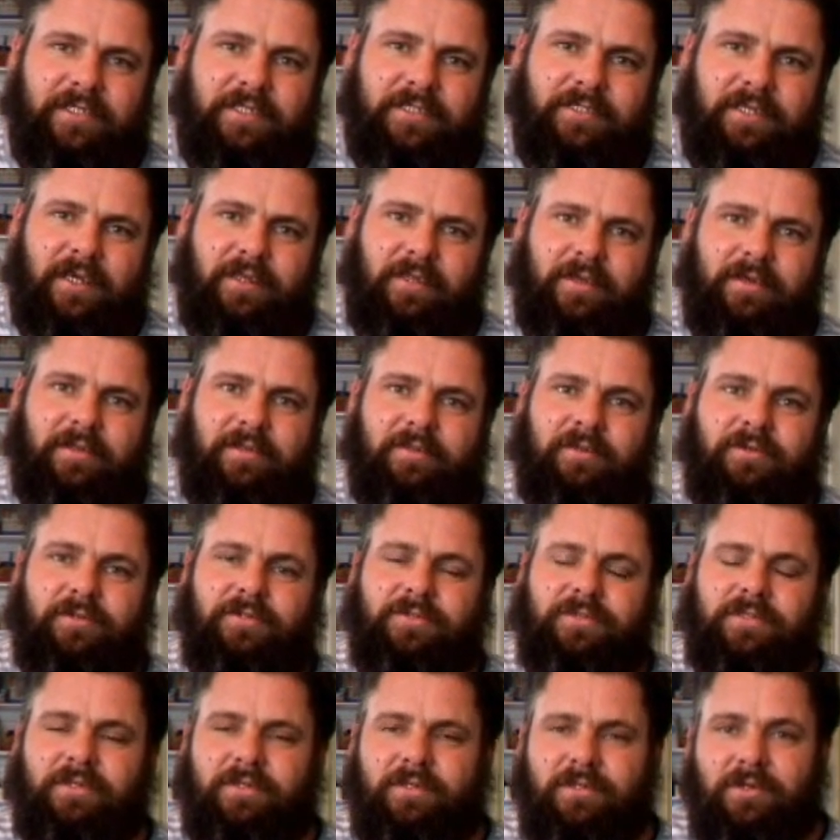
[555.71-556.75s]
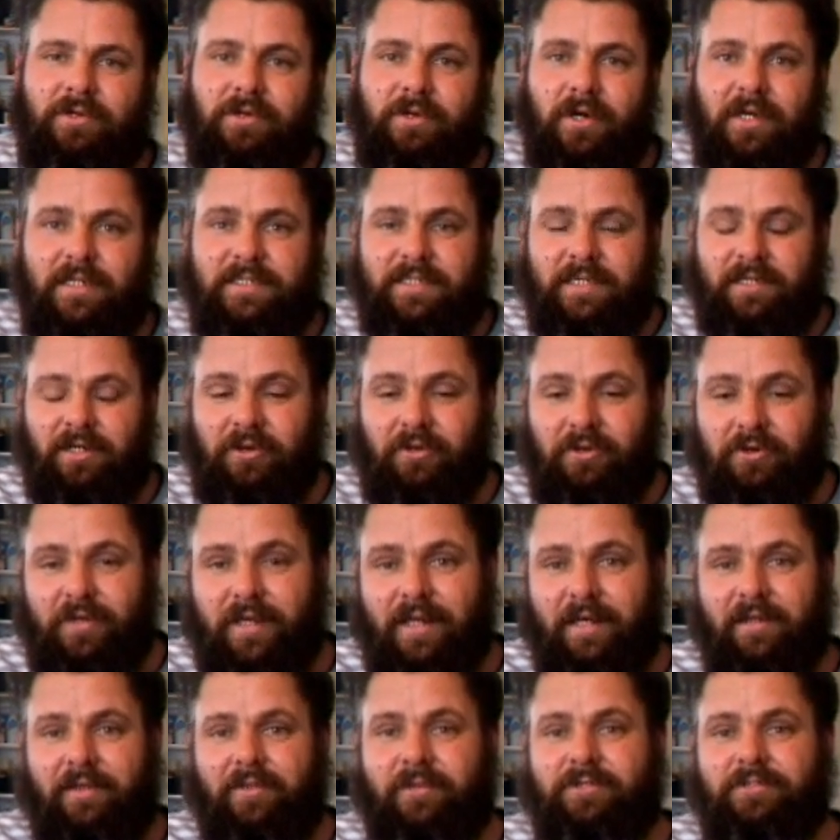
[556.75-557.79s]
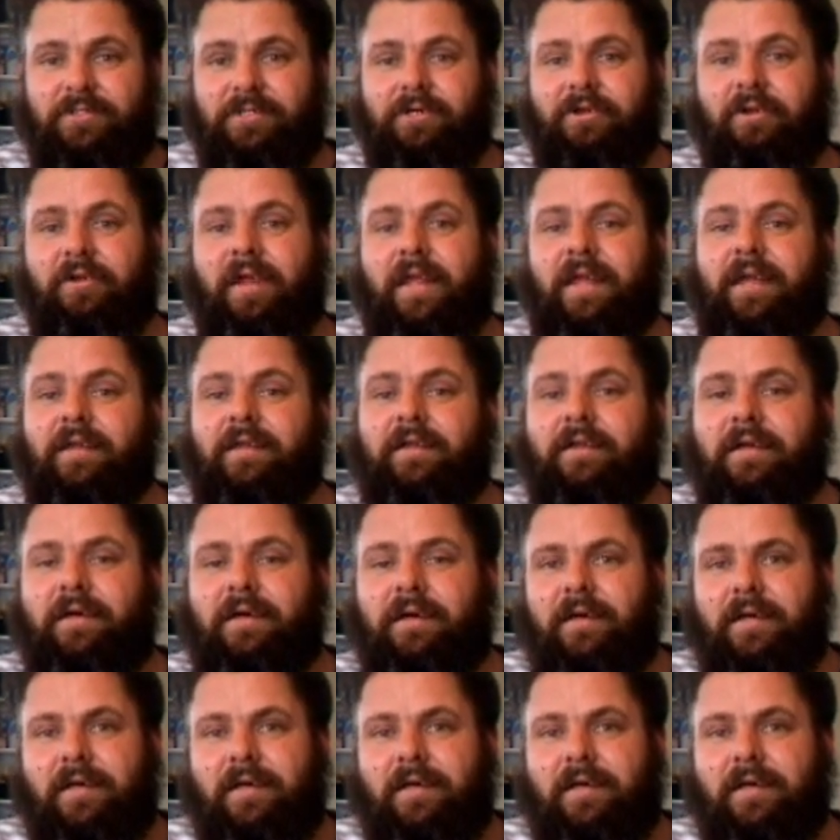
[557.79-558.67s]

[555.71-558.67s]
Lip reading: just so that you guys that are looking at the surgery can